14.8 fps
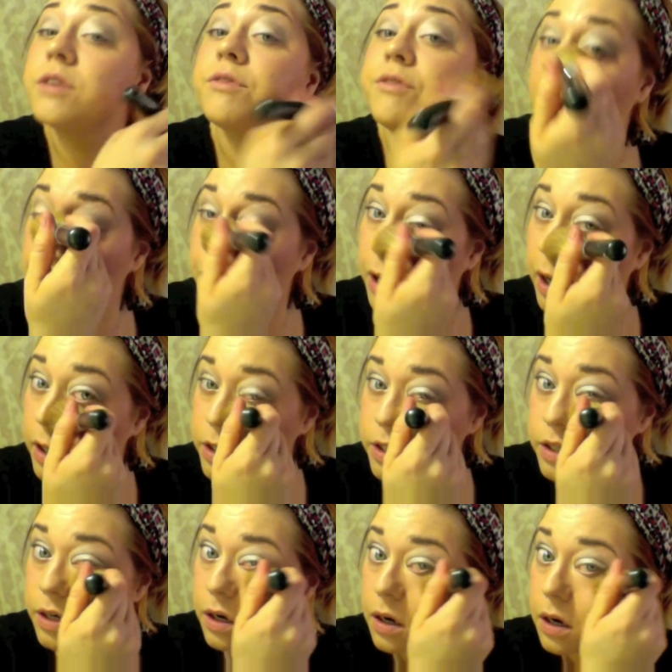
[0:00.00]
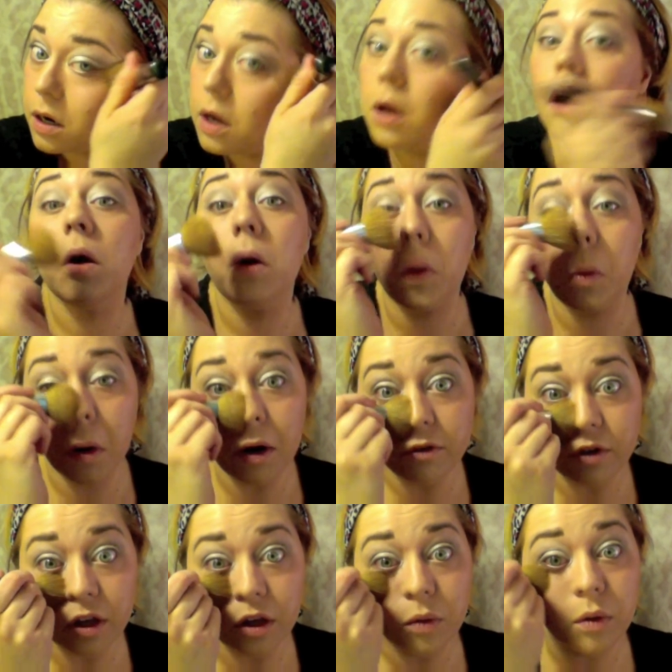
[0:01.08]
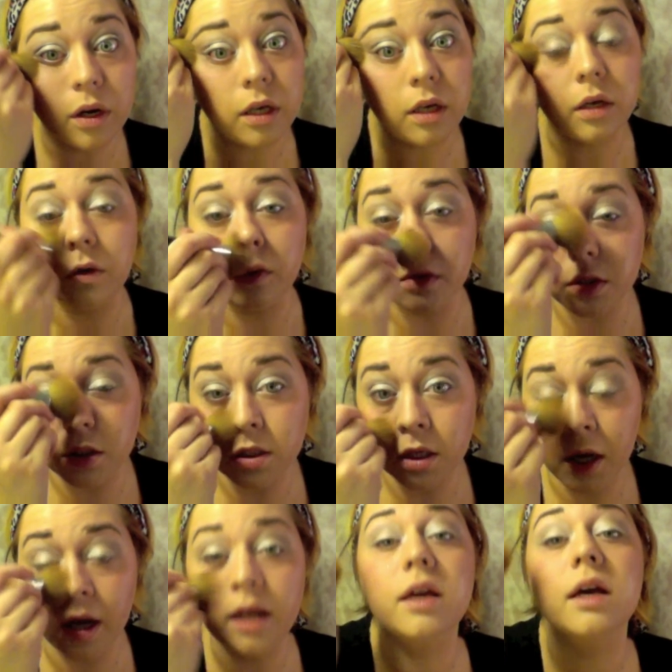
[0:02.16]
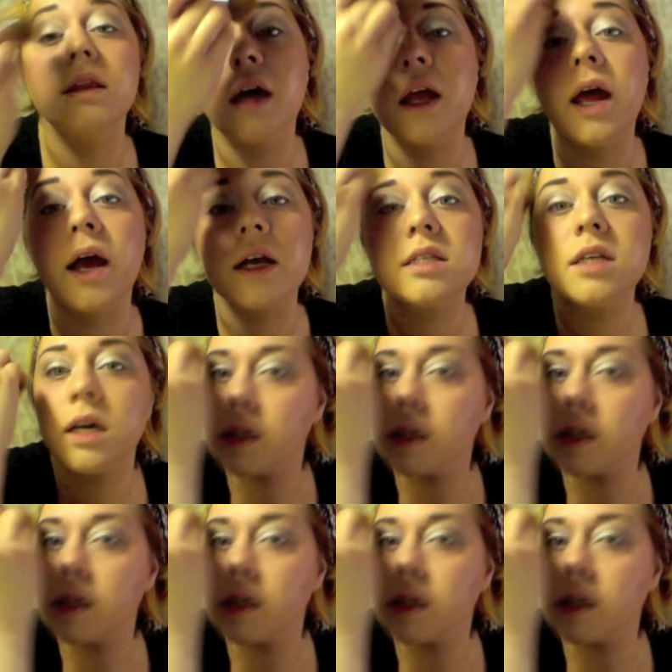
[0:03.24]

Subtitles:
And you can use a fan brush, whatever you want to use, just to kind of get